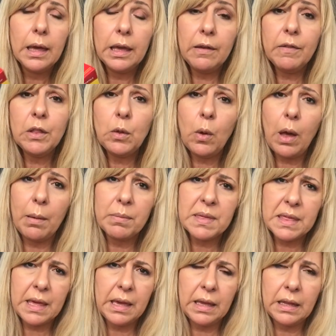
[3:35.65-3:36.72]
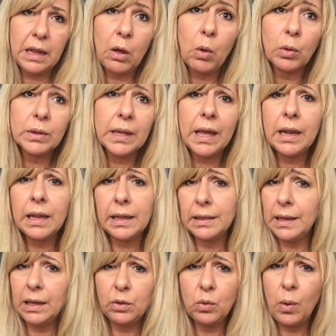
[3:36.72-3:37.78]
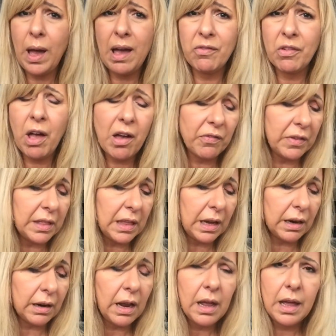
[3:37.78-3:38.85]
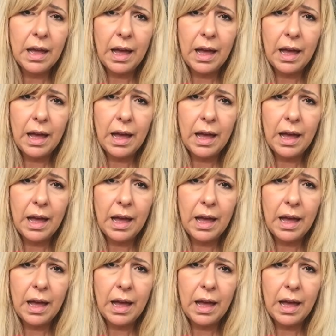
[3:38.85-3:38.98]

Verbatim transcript: even though I'm staying in a hotel and they do have coffee there,